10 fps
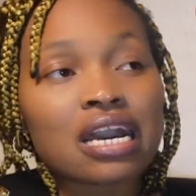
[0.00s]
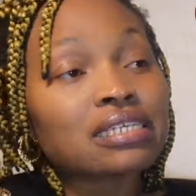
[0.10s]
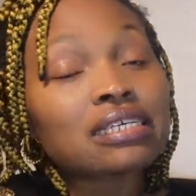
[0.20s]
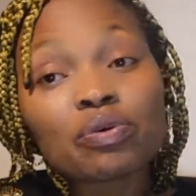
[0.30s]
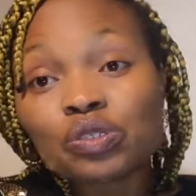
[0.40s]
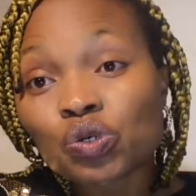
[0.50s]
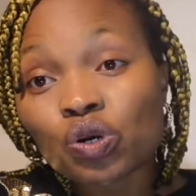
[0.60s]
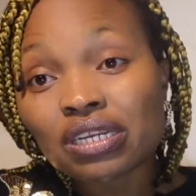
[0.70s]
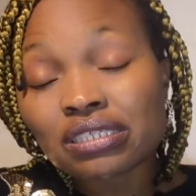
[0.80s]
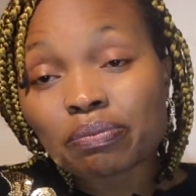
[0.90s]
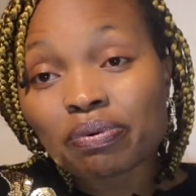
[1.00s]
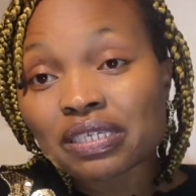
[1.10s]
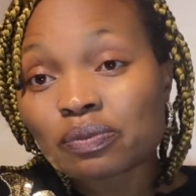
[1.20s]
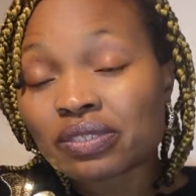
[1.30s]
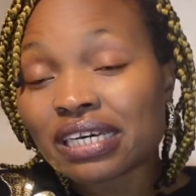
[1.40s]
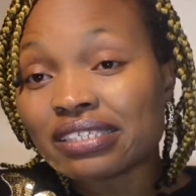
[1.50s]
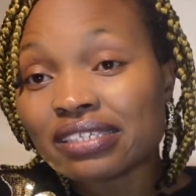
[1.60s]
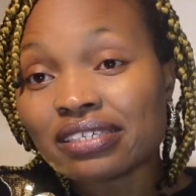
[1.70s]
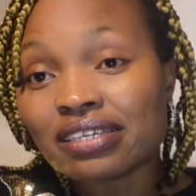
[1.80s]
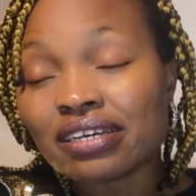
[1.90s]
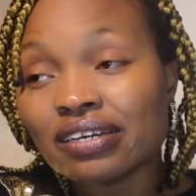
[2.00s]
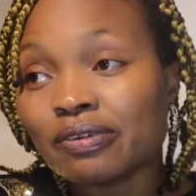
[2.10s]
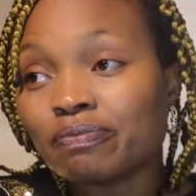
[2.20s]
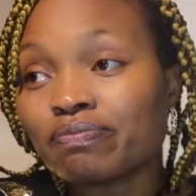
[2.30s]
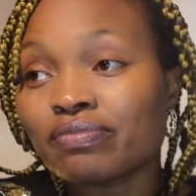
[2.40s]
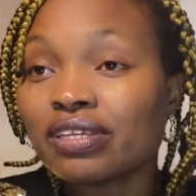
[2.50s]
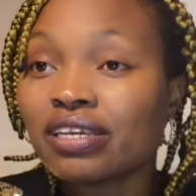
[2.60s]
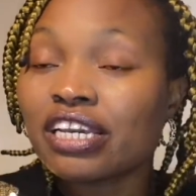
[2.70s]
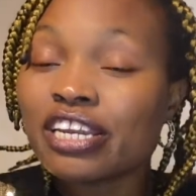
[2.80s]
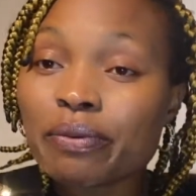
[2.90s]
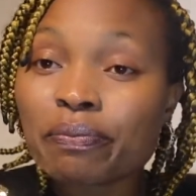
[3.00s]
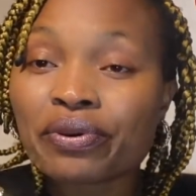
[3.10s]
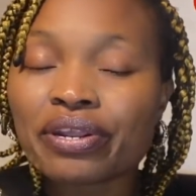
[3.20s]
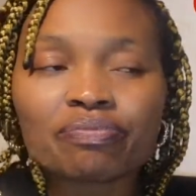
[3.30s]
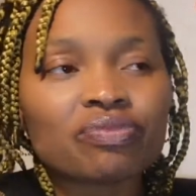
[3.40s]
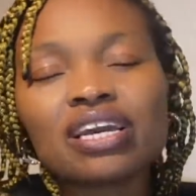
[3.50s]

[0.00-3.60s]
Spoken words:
I said, I want to collect the passport I did in April.